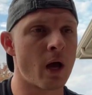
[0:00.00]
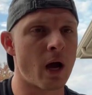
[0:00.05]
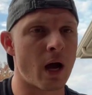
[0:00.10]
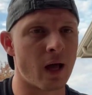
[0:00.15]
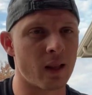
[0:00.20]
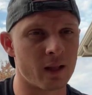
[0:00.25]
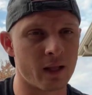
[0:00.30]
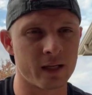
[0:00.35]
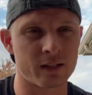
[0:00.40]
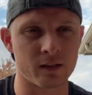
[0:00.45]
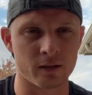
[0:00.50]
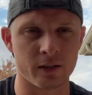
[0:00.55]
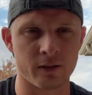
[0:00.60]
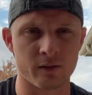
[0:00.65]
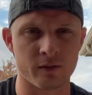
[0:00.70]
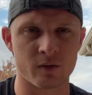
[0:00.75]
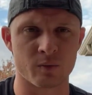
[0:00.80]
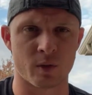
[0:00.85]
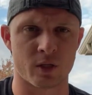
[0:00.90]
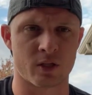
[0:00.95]
I like to
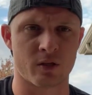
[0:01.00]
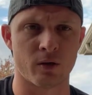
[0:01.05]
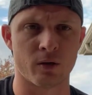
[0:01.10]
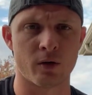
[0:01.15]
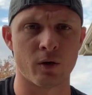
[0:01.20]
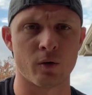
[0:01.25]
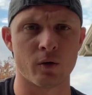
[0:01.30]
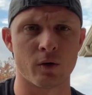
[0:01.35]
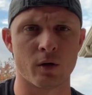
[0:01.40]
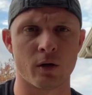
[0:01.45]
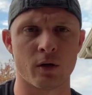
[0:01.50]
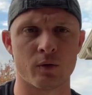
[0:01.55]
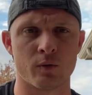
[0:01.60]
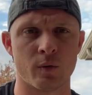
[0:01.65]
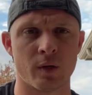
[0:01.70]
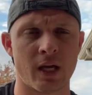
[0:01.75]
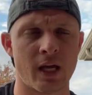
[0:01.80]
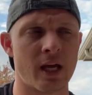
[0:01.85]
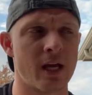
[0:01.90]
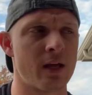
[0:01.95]
leave as much clear coat on as
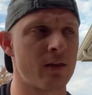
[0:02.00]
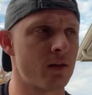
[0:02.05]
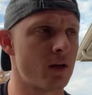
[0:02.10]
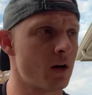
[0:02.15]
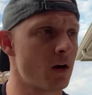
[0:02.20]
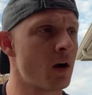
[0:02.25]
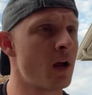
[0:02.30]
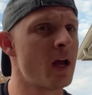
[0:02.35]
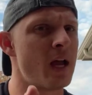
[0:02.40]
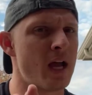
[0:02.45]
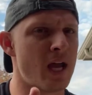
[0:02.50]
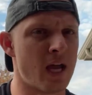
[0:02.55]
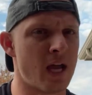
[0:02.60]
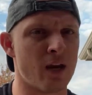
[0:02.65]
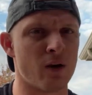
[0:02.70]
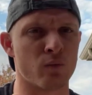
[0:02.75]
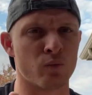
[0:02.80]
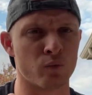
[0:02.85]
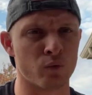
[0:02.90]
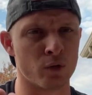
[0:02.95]
we can there,
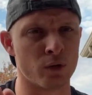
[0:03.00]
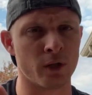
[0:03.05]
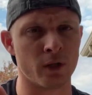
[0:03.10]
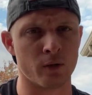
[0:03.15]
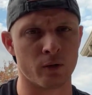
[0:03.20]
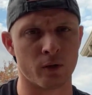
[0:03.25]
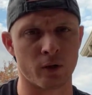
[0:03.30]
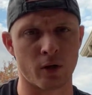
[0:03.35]
and it really look